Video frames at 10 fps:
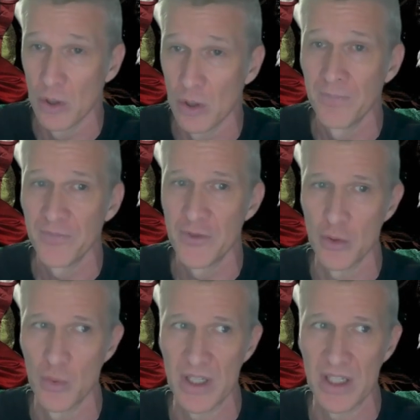do
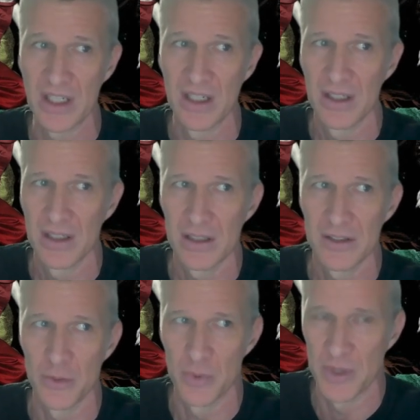we
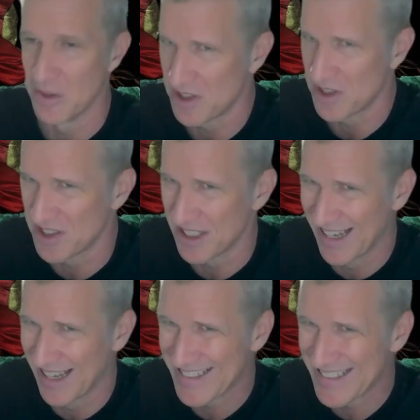do we use this
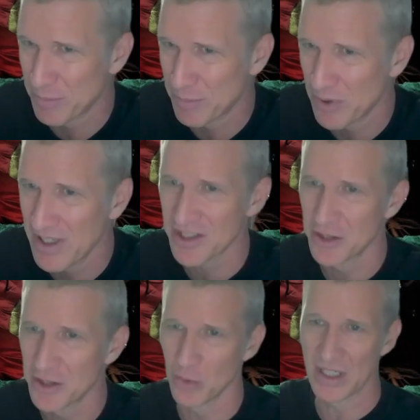against the prince? Do
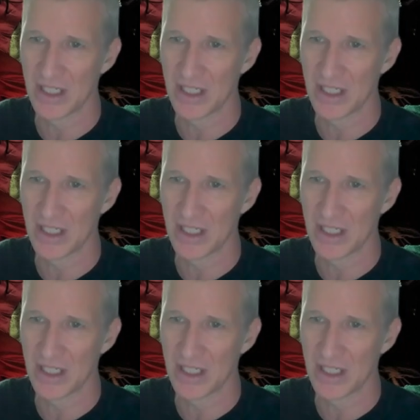we